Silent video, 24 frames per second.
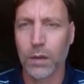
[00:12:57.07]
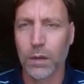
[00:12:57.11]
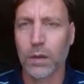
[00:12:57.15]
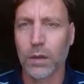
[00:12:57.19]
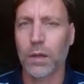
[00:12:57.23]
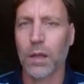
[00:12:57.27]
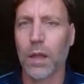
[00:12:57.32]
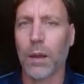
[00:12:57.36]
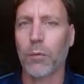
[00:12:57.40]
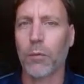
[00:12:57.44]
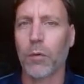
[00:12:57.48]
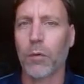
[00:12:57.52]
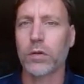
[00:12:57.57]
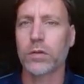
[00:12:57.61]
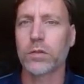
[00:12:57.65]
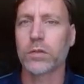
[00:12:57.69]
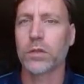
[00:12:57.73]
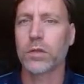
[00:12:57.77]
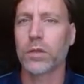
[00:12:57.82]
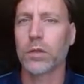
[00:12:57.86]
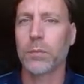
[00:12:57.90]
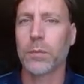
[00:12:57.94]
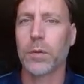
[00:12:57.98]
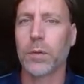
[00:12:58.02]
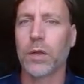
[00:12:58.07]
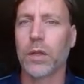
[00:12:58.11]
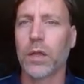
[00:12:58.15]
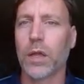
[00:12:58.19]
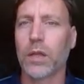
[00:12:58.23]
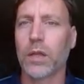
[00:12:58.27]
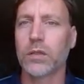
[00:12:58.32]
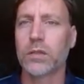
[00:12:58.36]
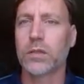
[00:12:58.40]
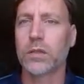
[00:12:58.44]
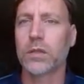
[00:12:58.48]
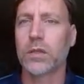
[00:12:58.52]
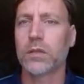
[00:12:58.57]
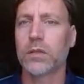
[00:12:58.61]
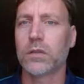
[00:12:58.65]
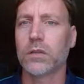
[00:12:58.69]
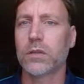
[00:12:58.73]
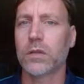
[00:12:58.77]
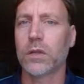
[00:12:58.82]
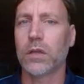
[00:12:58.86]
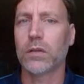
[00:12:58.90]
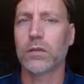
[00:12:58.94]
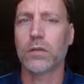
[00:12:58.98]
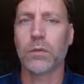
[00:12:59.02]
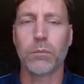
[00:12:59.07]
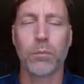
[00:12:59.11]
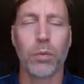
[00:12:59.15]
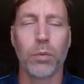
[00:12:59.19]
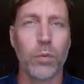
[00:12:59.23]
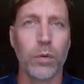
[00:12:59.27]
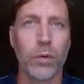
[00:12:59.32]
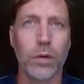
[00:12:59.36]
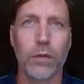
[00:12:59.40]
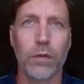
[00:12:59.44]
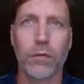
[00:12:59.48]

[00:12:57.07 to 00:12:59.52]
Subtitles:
Collaboration, communication is important.